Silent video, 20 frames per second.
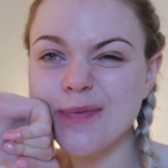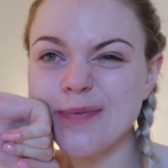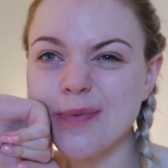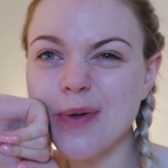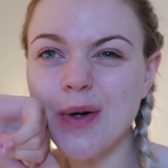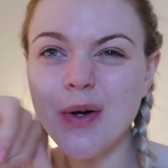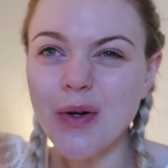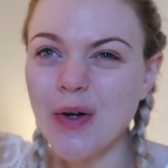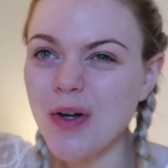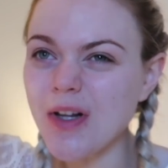
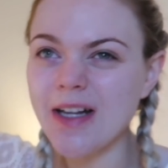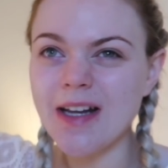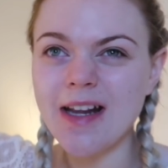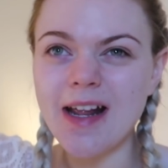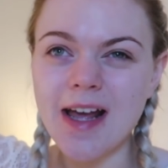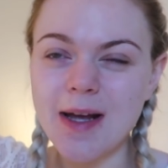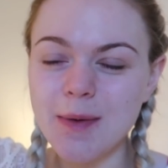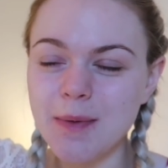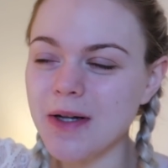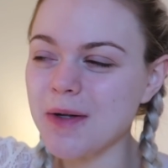we're on
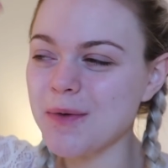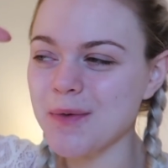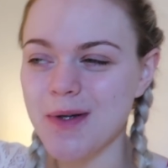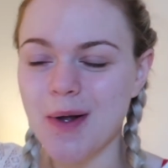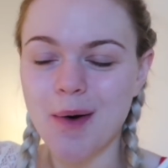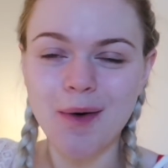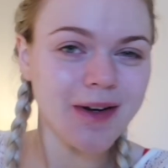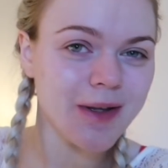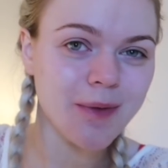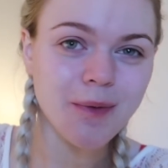holiday, we don't
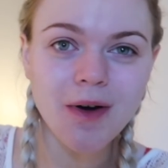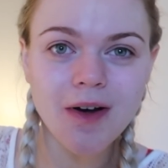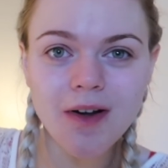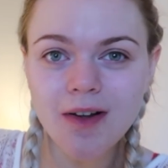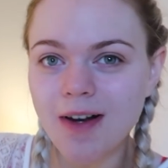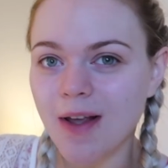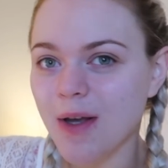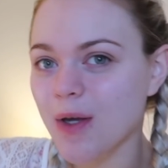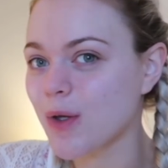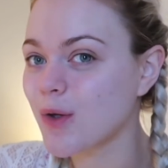know
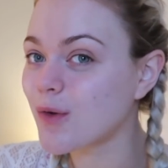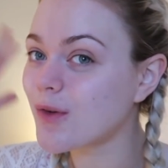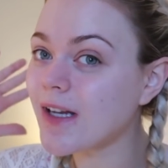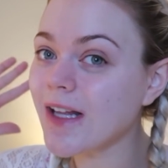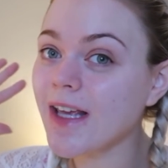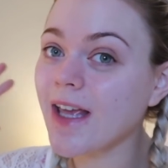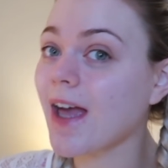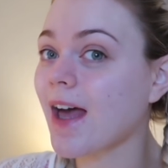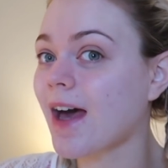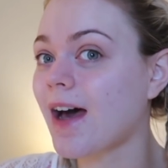anyone, like who
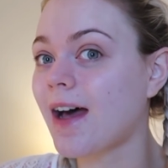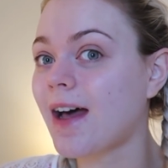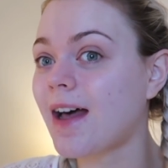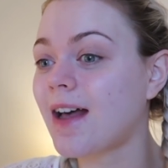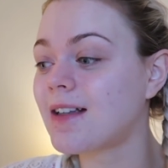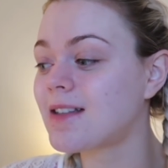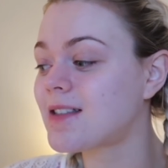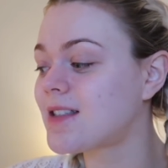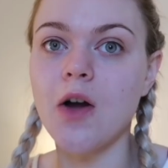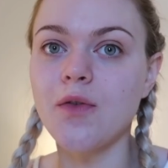really cares.